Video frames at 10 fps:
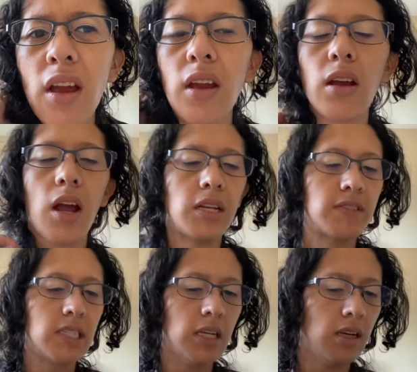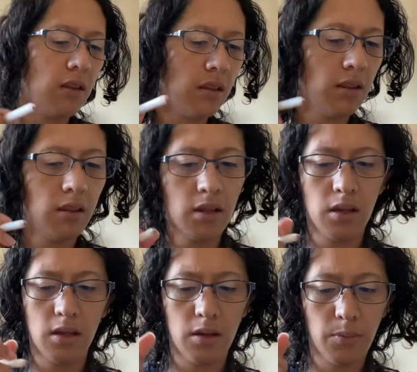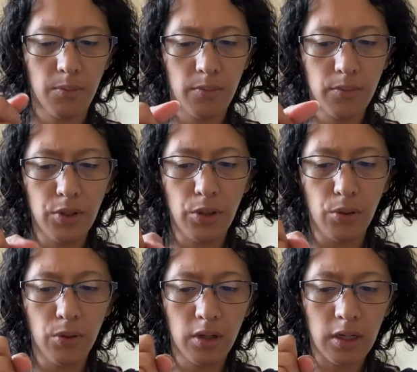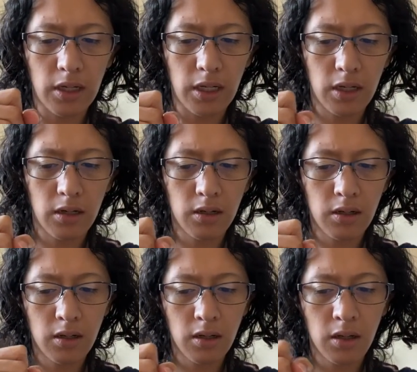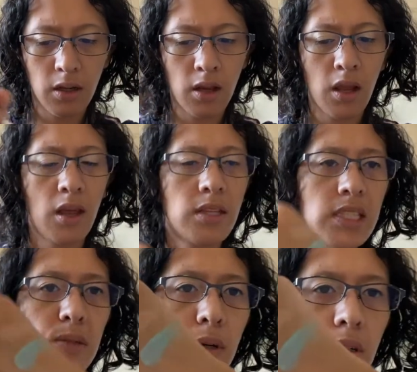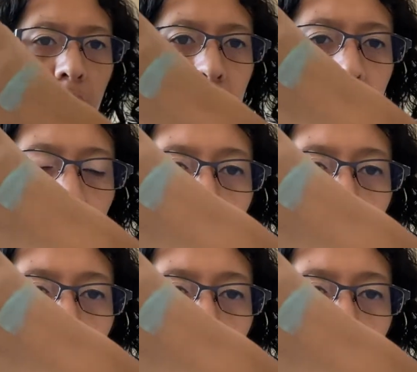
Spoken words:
can kind of see the nude in here. This is what it looks like